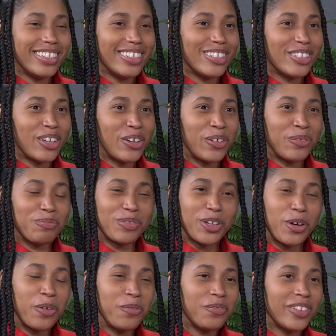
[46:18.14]
So
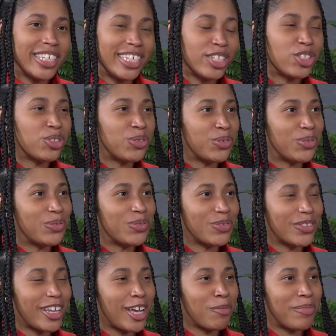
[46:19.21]
hopefully soon
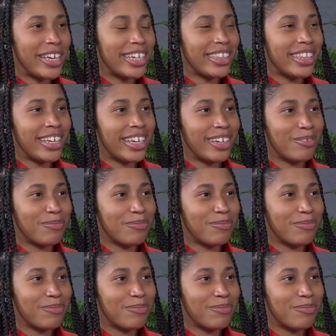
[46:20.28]
I'll make it there.